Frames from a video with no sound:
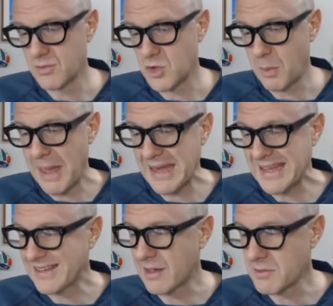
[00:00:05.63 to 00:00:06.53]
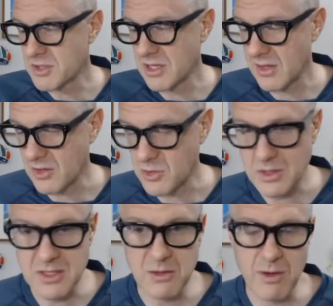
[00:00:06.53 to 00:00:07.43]
Japan Inc. comes together to
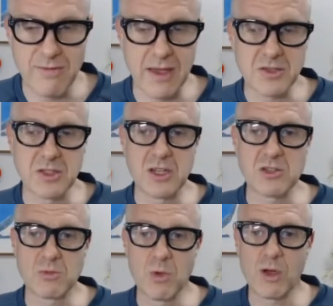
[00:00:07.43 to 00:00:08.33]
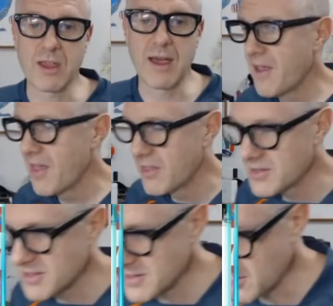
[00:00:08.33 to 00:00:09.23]
accelerate vaccination workout.
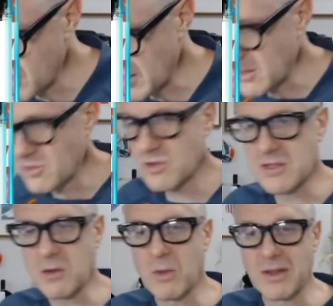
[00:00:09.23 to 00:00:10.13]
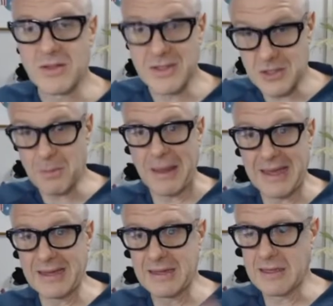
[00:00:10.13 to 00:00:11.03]
This is an interesting one.
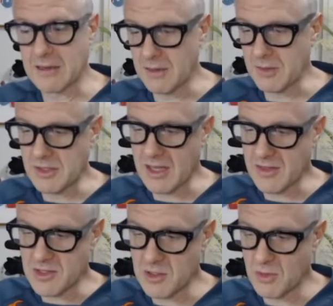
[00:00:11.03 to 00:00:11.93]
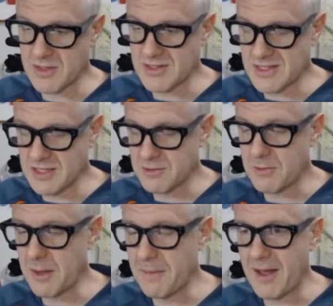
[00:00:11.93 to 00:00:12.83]
Japan Inc. coming together. So what is this
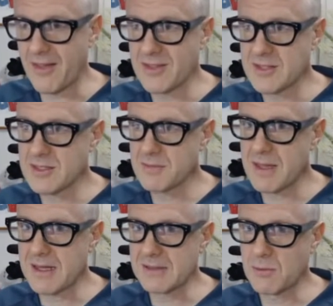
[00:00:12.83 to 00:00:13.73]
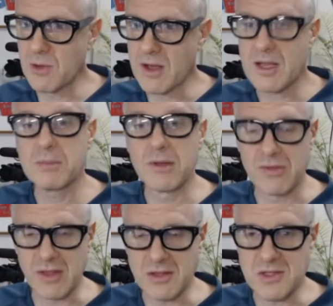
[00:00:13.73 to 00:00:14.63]
about? This is about, well, a couple of
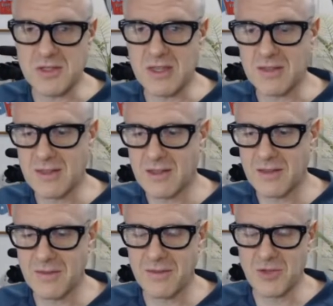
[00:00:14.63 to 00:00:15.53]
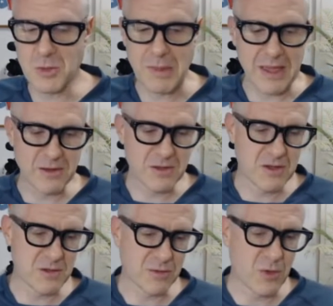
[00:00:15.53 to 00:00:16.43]
things. The Japan
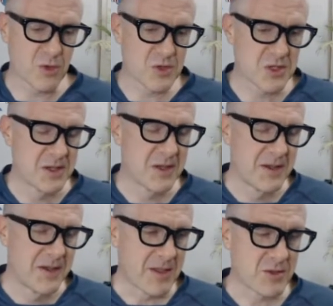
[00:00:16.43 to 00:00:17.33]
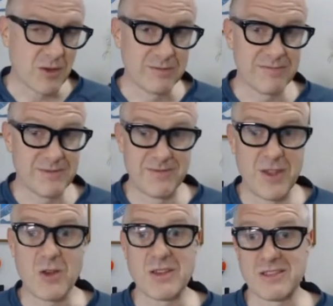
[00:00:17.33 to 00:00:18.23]
is, of course, has gotten
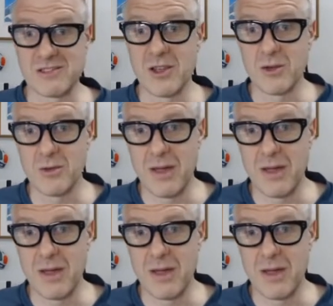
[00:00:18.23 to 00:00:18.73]
very slow.